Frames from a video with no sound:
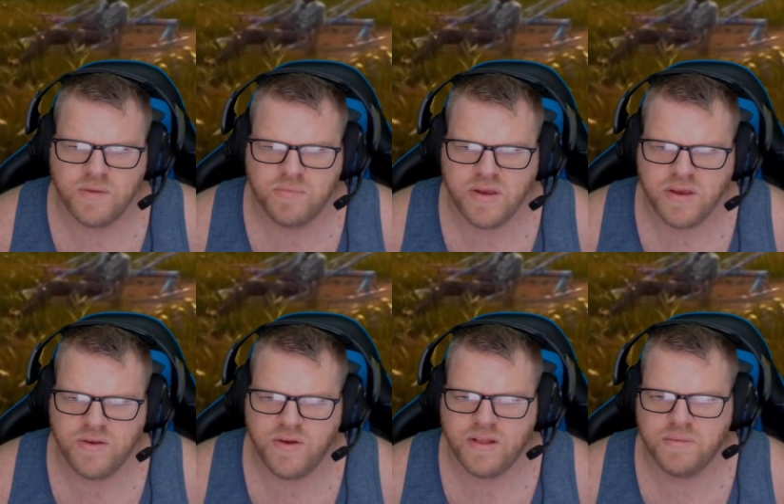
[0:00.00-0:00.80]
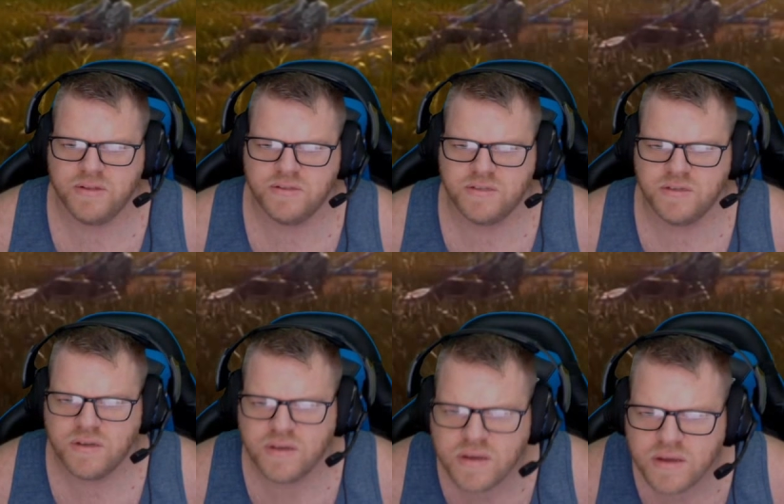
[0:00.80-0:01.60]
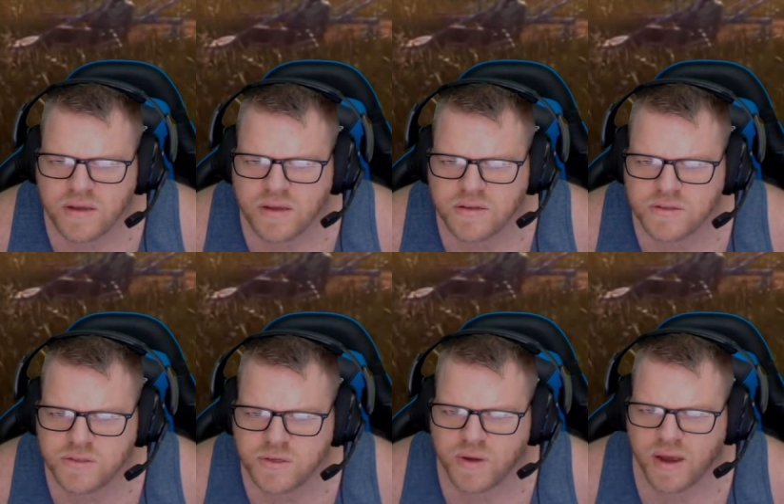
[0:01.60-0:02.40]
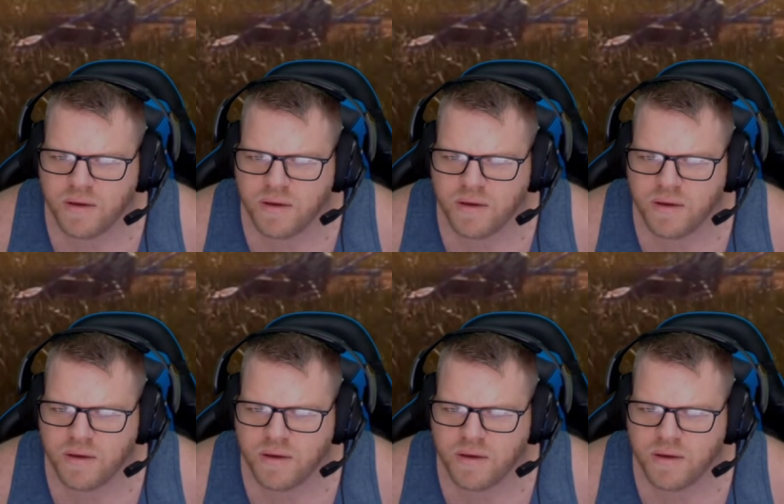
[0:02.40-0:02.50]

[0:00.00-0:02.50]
bringing new elements to our